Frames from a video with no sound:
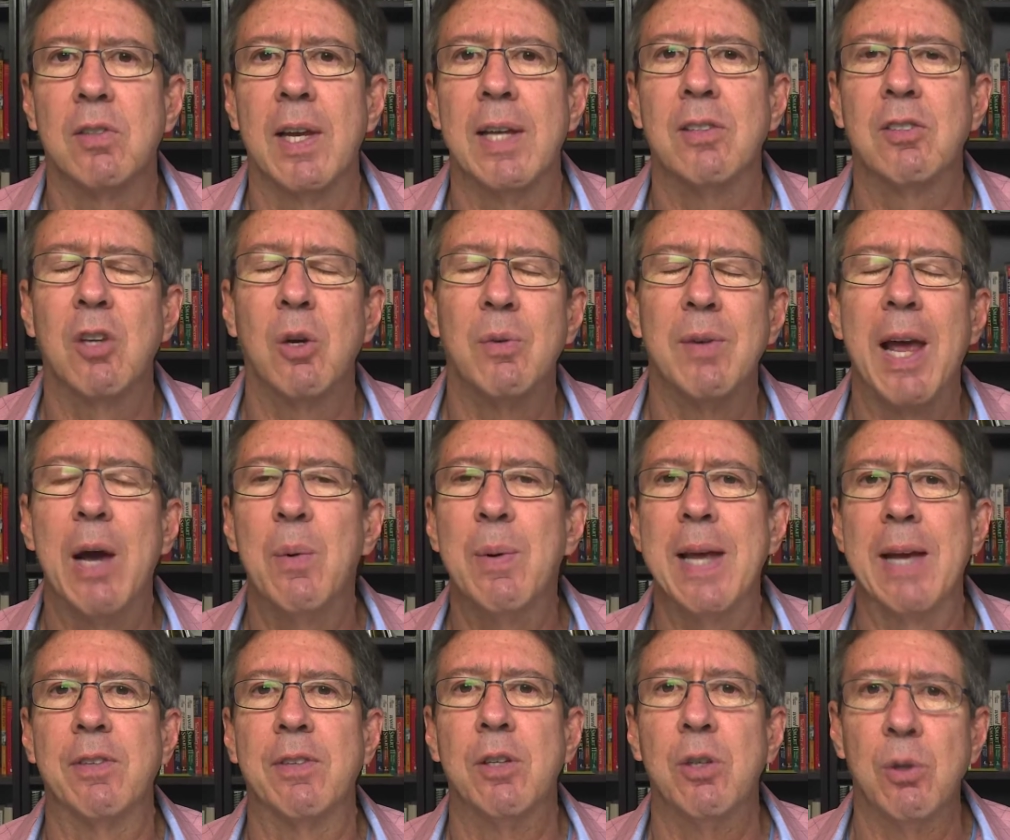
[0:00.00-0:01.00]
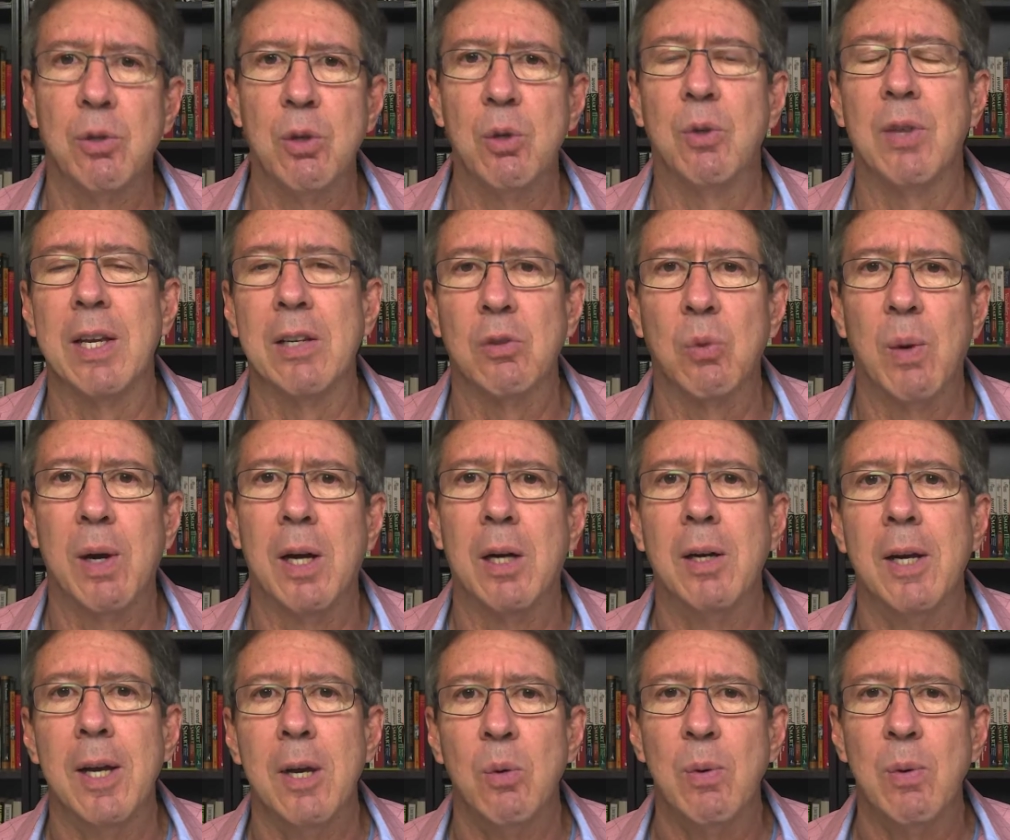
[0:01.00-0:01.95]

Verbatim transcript: And so now we have two things well.